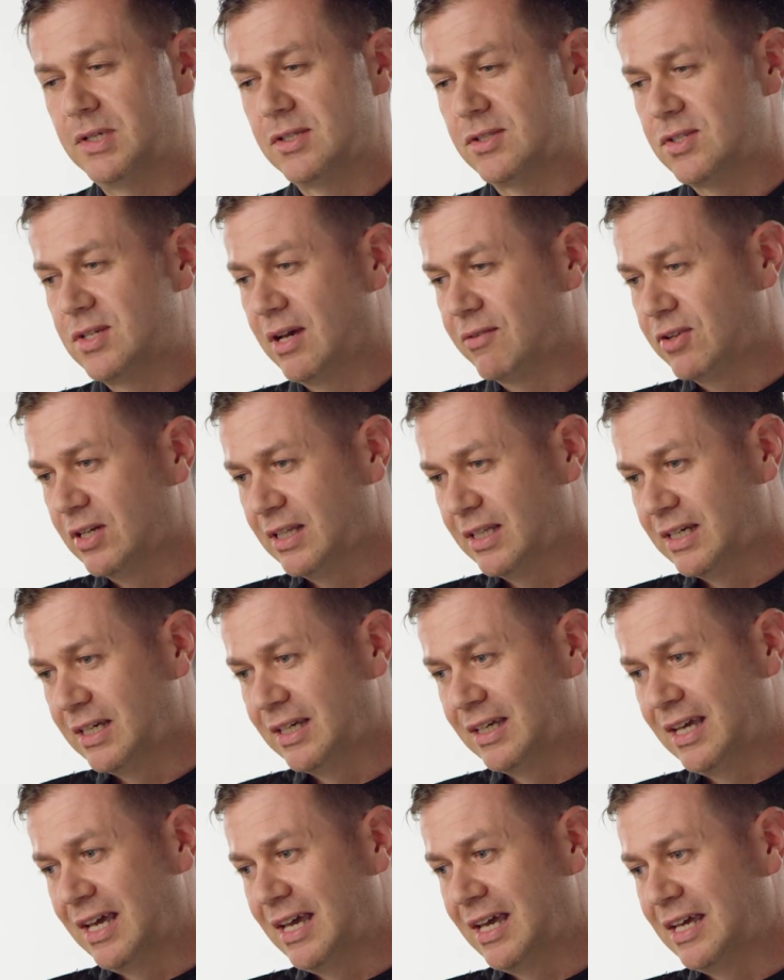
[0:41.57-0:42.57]
is
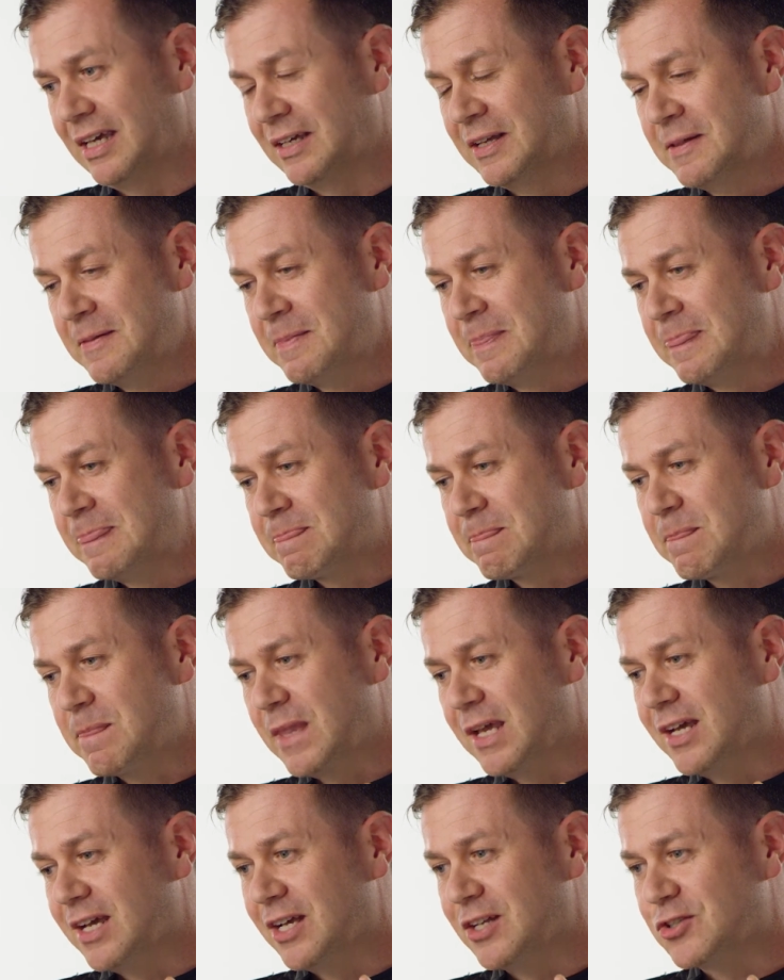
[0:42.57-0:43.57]
definitely
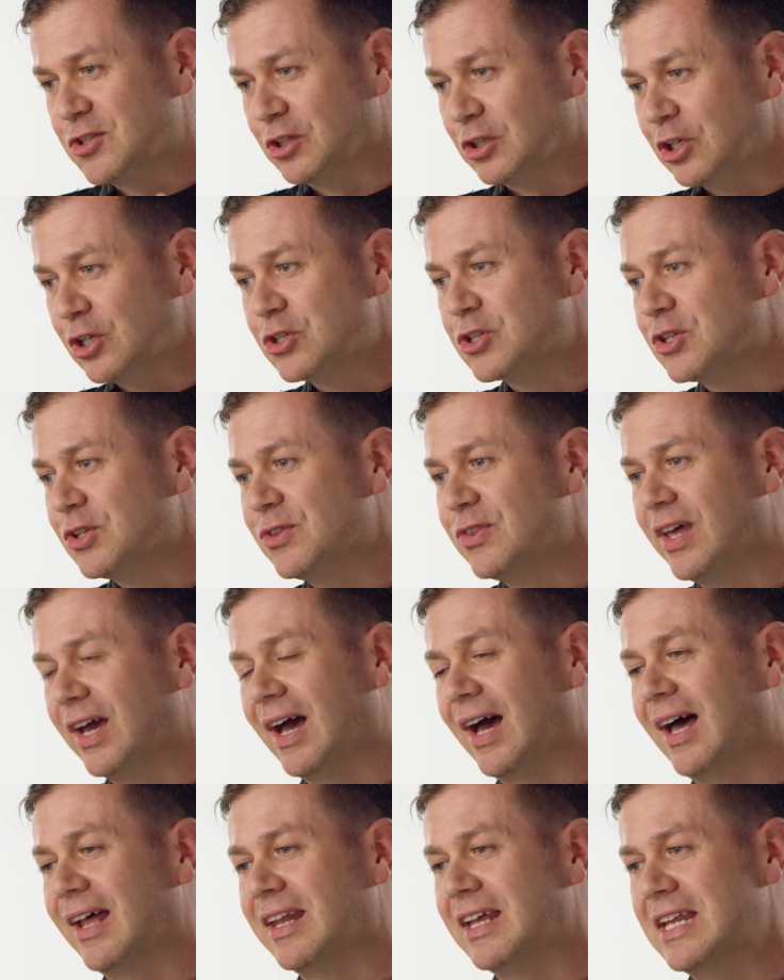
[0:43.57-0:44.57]
a solution
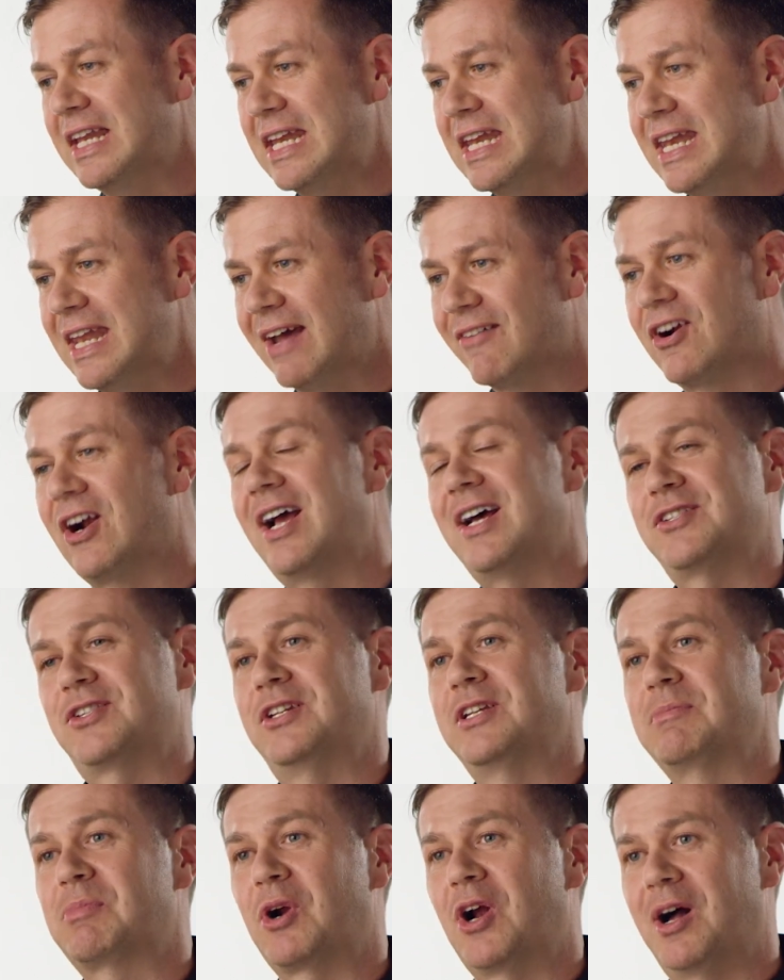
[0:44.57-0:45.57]
that never has
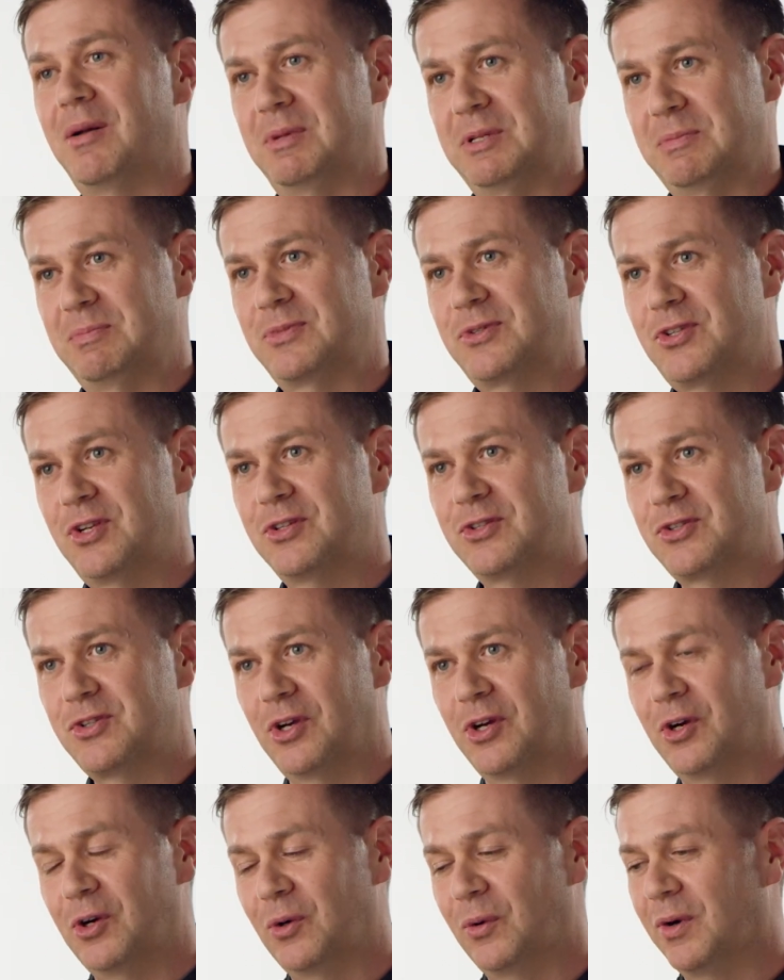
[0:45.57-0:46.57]
any problems.
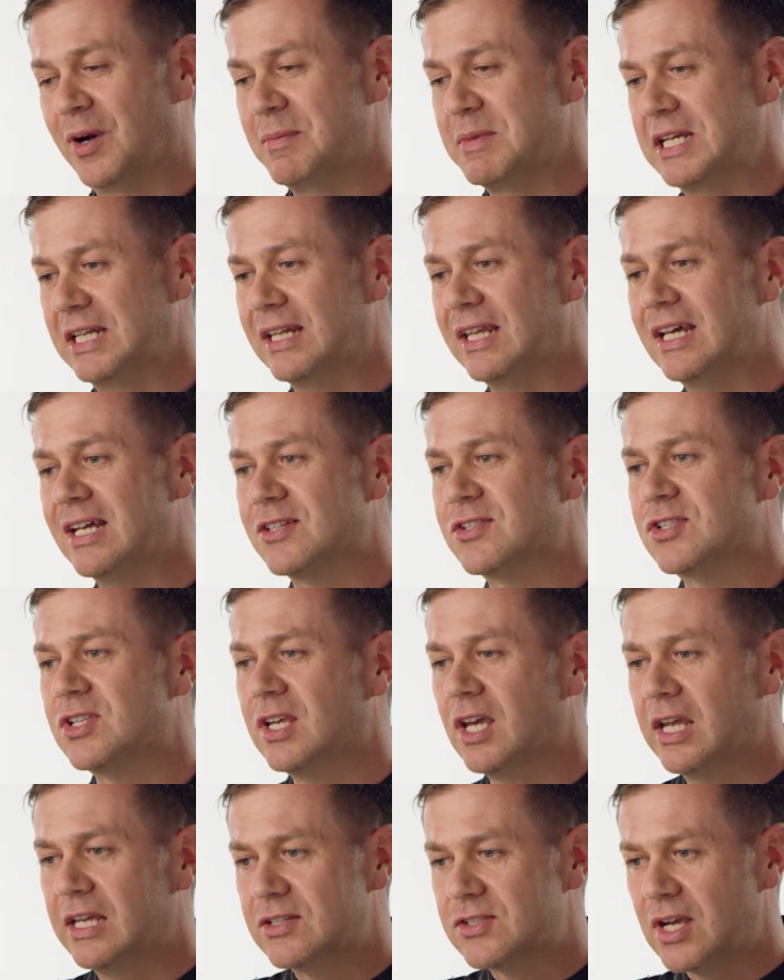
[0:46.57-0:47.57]
So, I mean, it's
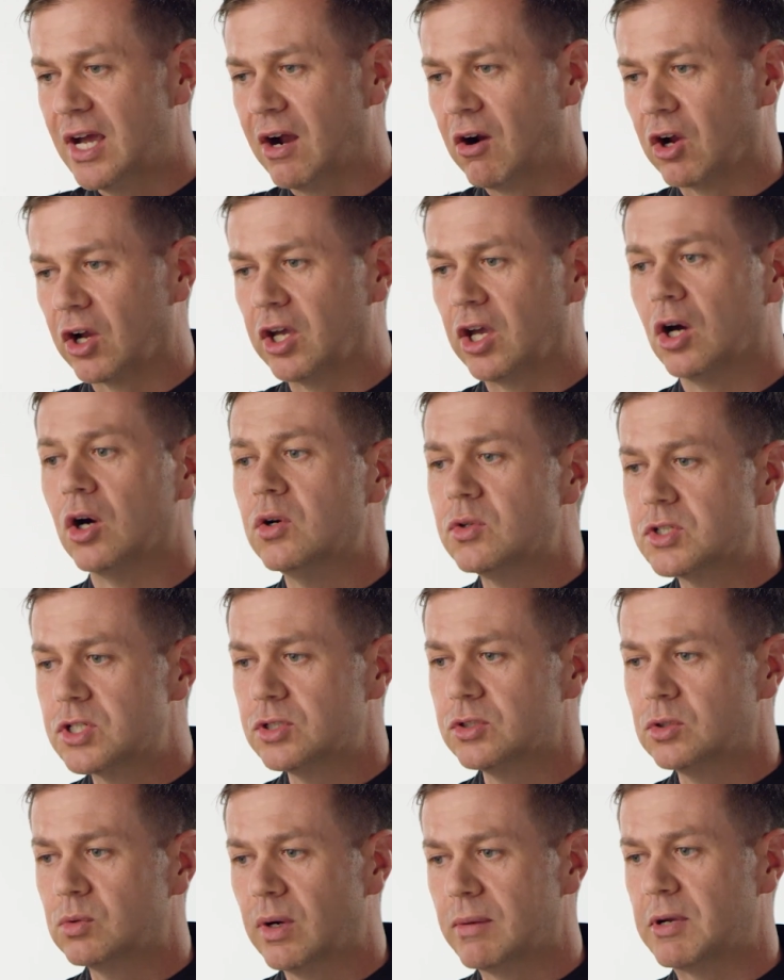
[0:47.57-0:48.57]
our
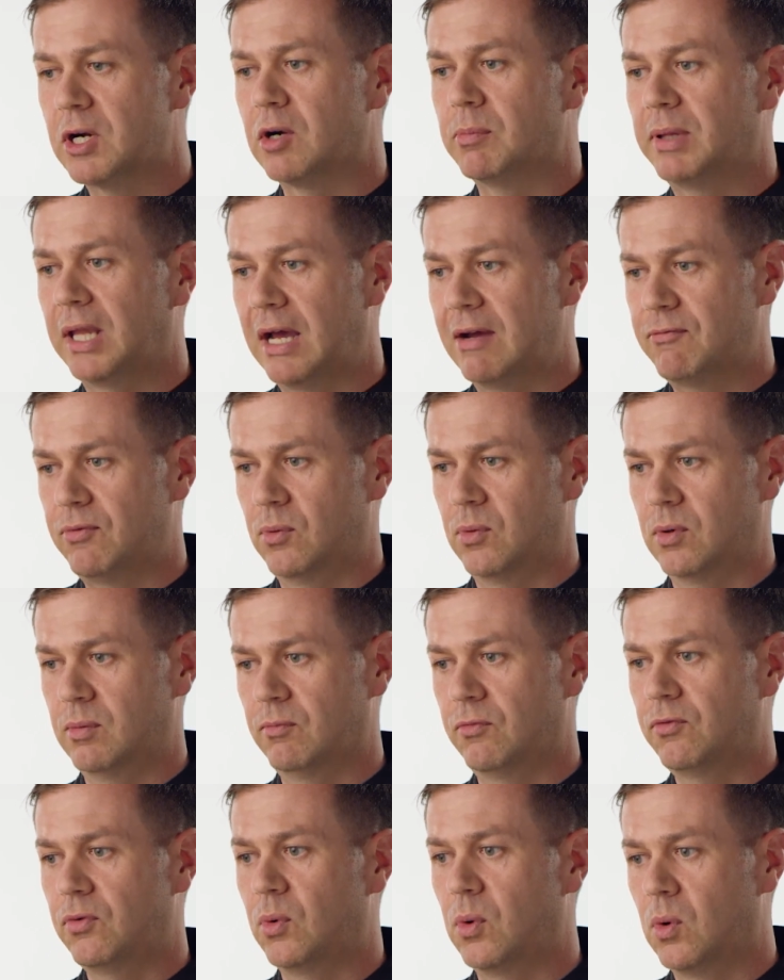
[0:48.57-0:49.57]
go-to webinar
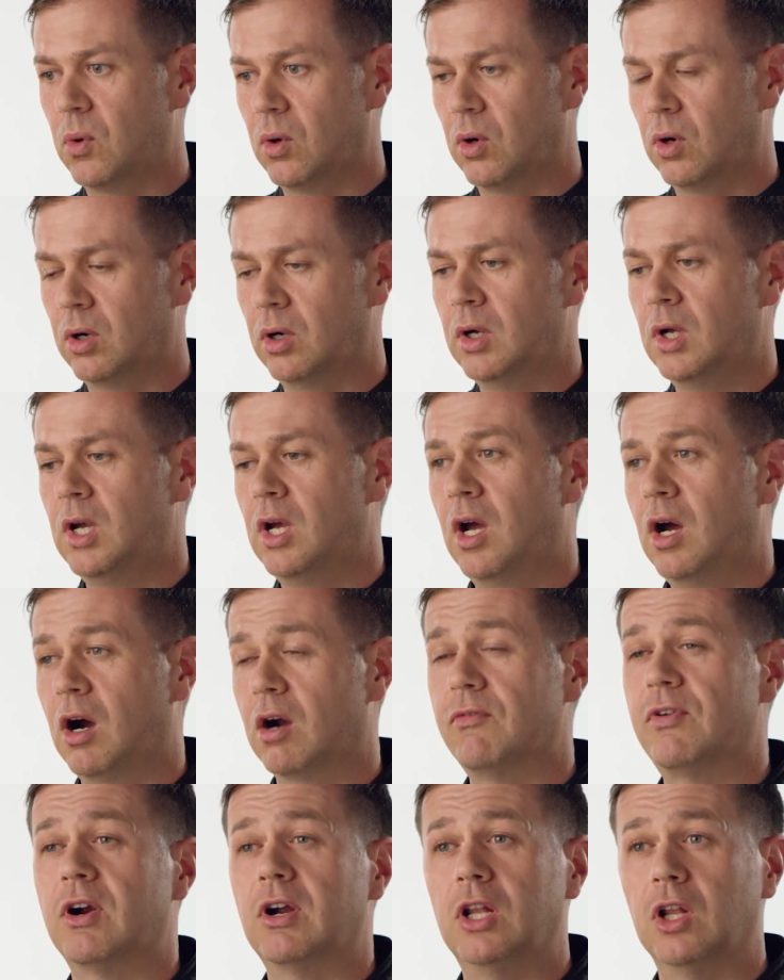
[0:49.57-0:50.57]
platform for our
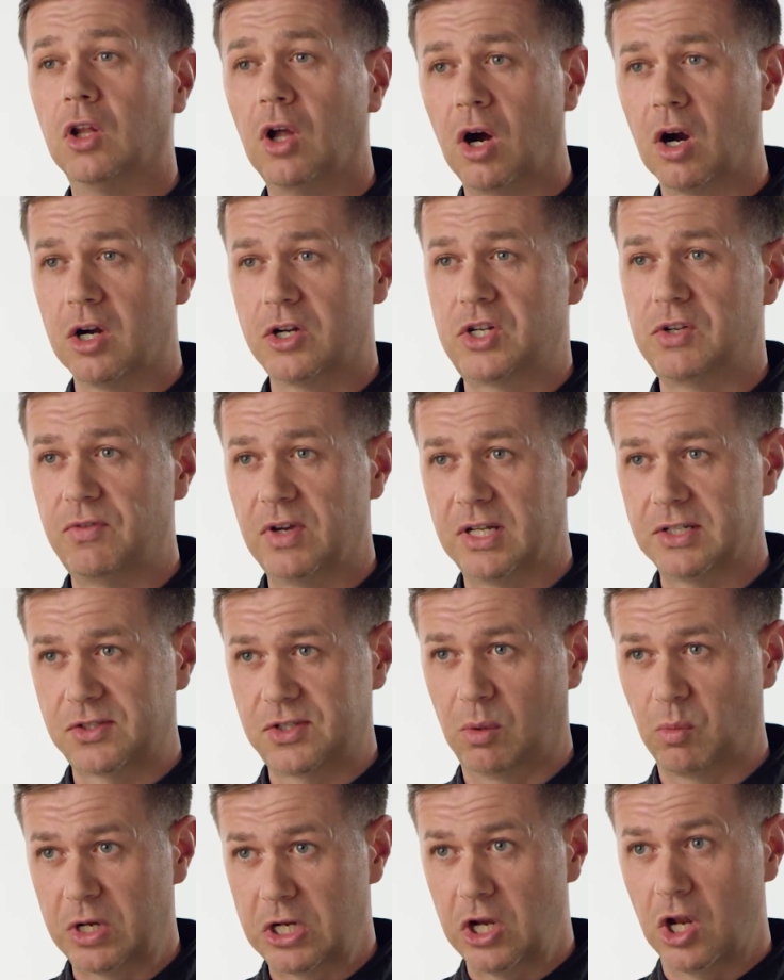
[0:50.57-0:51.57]
very large events
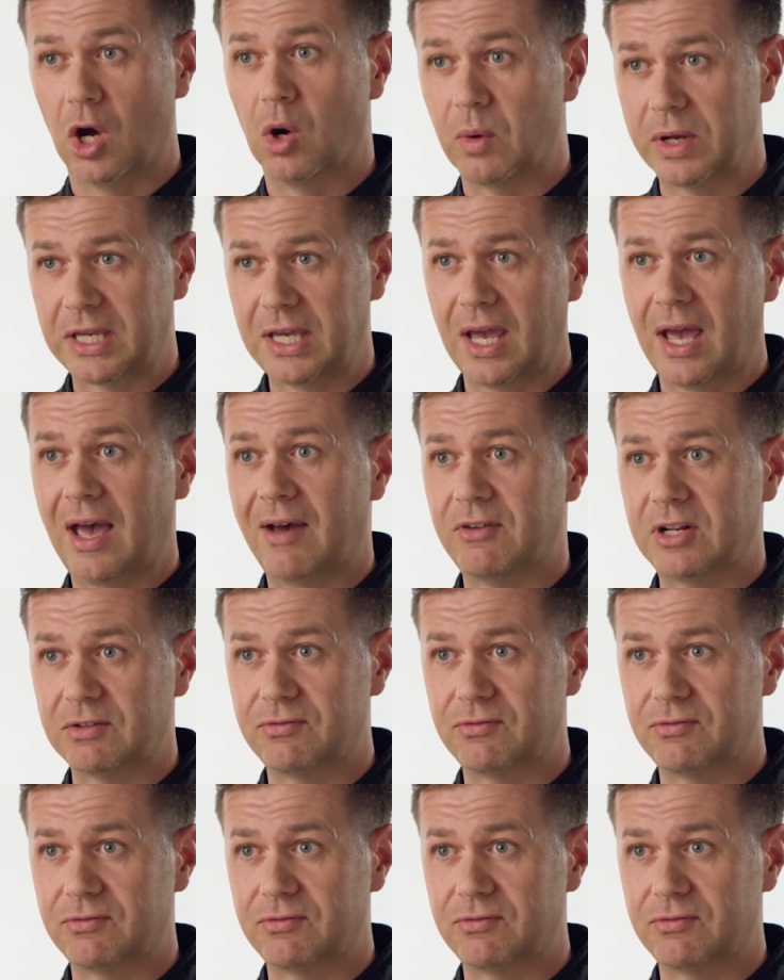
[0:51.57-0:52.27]
that we know we can't have any